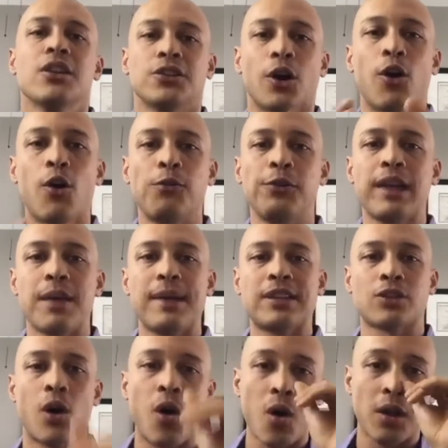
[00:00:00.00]
So hopefully that makes
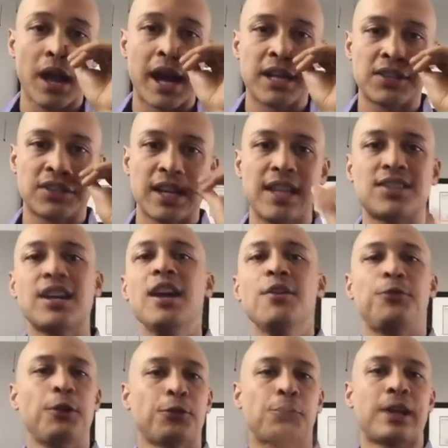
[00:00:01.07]
a whole lot of sense.
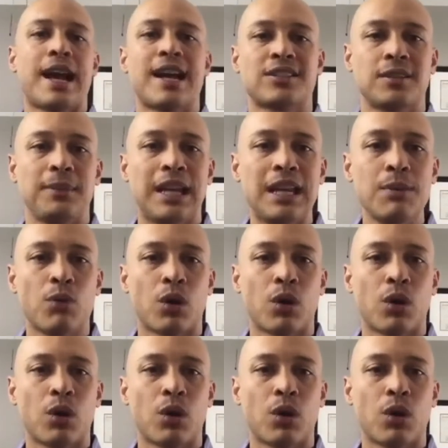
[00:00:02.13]
Feel free to ask me any more